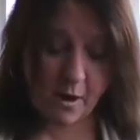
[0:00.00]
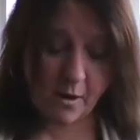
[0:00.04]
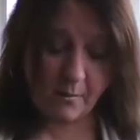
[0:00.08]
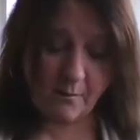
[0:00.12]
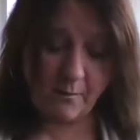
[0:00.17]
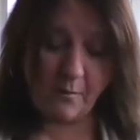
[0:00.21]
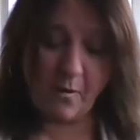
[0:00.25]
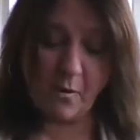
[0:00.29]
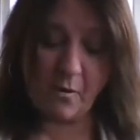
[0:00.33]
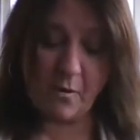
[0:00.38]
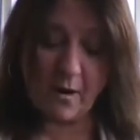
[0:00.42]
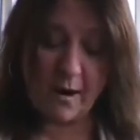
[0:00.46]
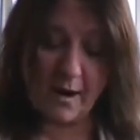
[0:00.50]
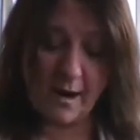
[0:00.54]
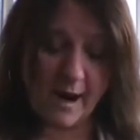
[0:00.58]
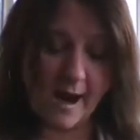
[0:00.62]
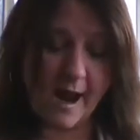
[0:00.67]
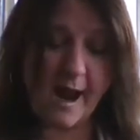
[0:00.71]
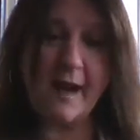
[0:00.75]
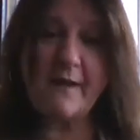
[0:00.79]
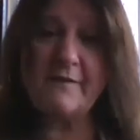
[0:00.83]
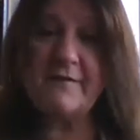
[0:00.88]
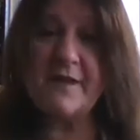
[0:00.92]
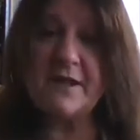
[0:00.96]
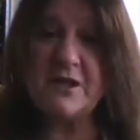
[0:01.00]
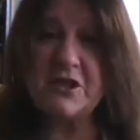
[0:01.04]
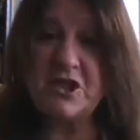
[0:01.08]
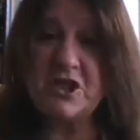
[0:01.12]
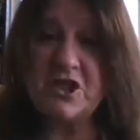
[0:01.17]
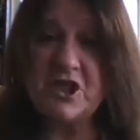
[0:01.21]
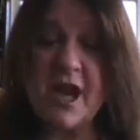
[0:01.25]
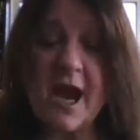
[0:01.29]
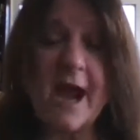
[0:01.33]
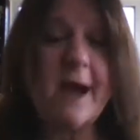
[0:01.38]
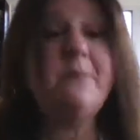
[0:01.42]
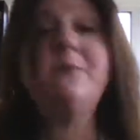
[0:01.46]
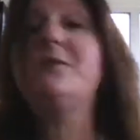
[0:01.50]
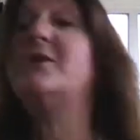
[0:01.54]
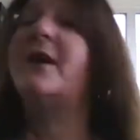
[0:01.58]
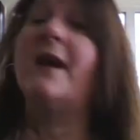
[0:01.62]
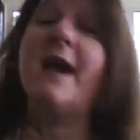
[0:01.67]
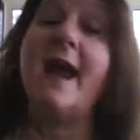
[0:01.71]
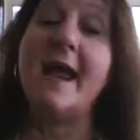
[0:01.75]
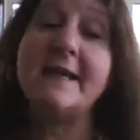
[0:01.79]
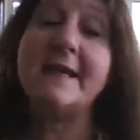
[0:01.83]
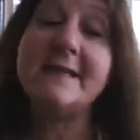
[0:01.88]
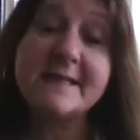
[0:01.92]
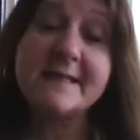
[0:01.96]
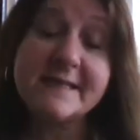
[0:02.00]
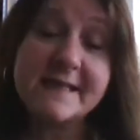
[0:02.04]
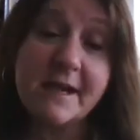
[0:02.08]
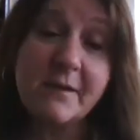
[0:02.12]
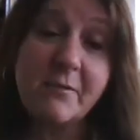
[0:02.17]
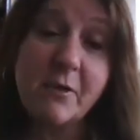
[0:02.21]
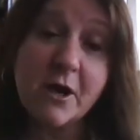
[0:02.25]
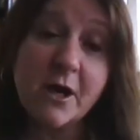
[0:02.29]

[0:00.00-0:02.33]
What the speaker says: more of this chapter and see